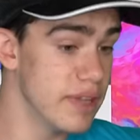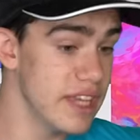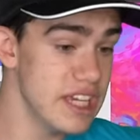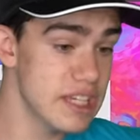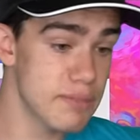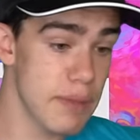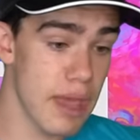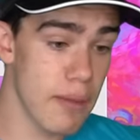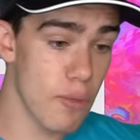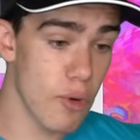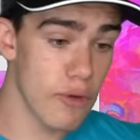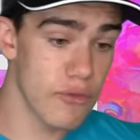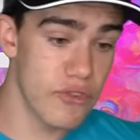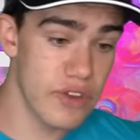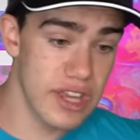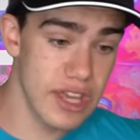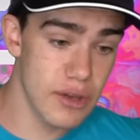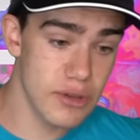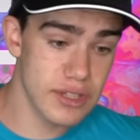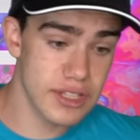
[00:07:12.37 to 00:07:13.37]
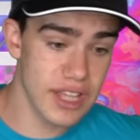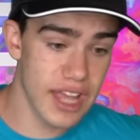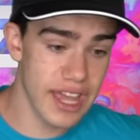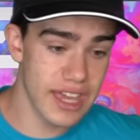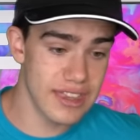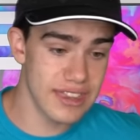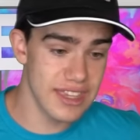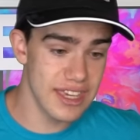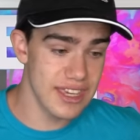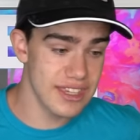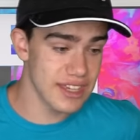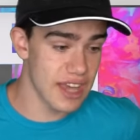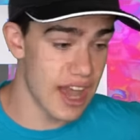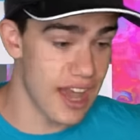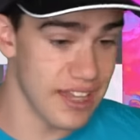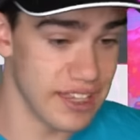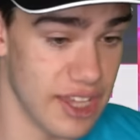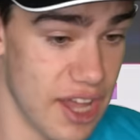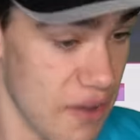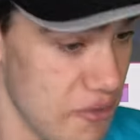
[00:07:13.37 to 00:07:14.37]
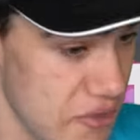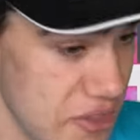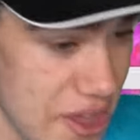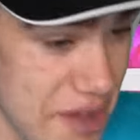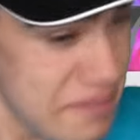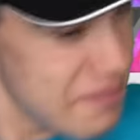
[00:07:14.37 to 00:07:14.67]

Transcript: Please make more videos like these. I love them.